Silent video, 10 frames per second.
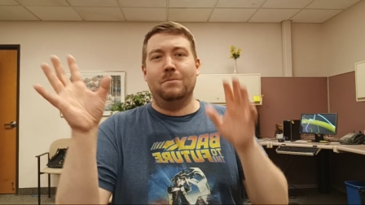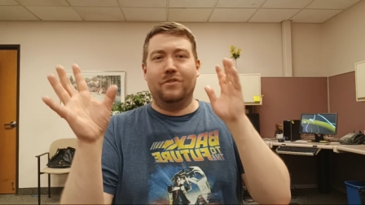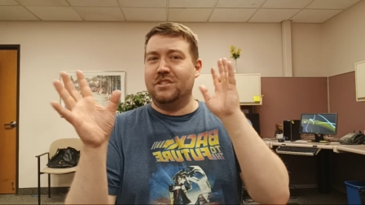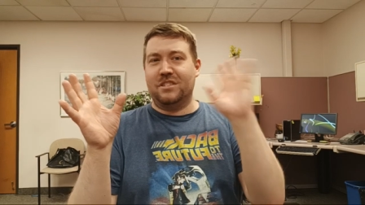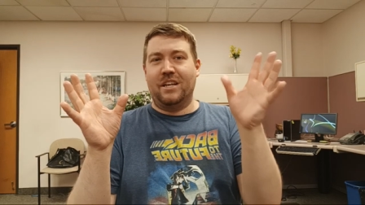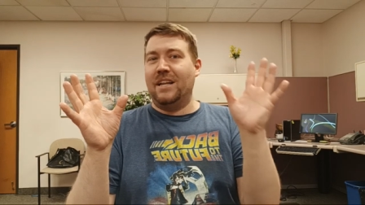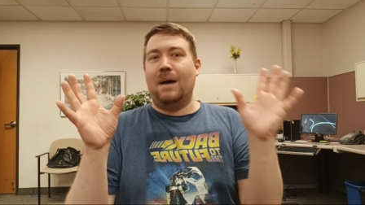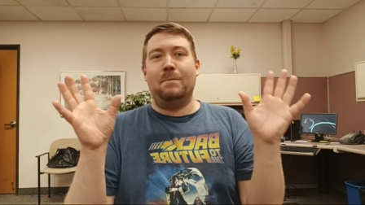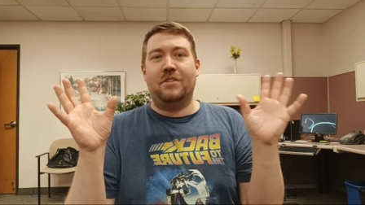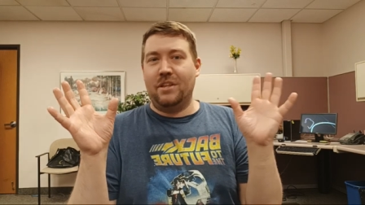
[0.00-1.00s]
versus
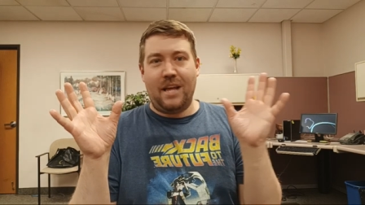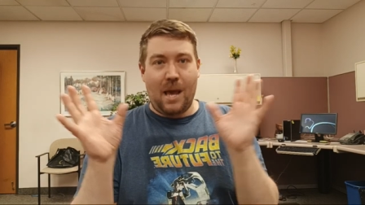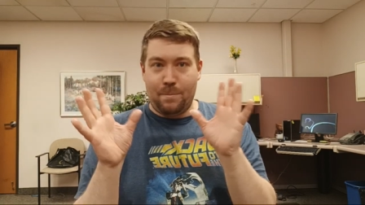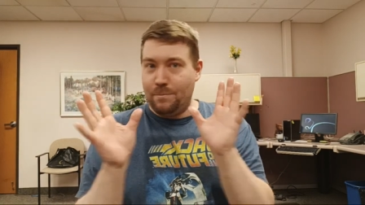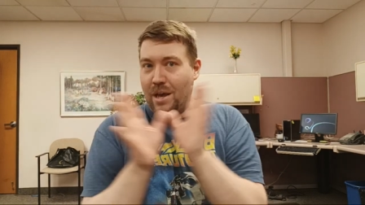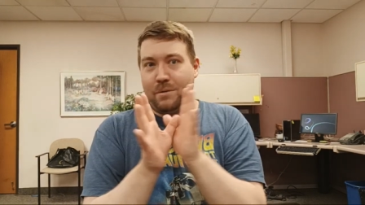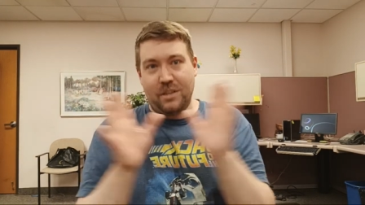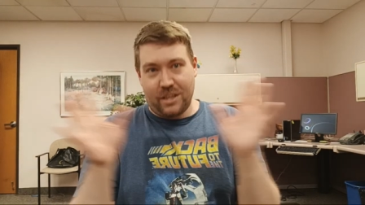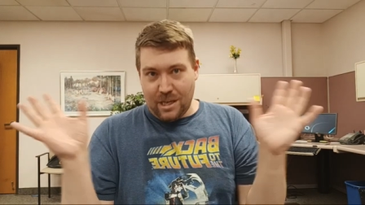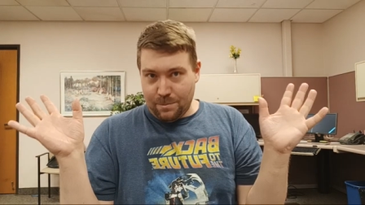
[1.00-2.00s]
Konami thing that happened back when the
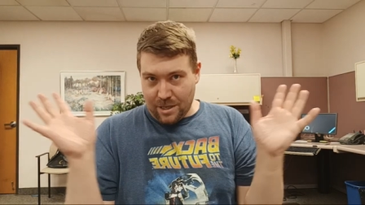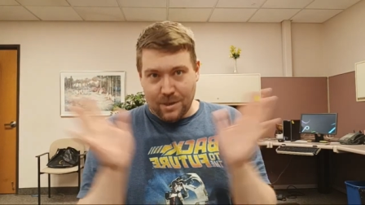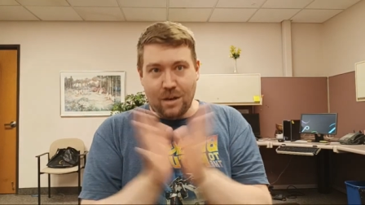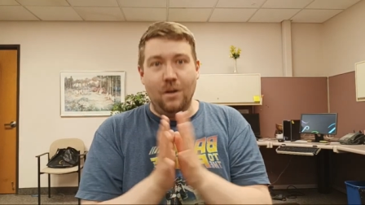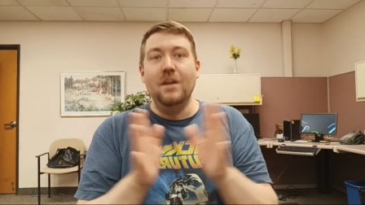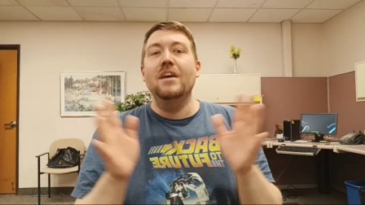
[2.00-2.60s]
game came out.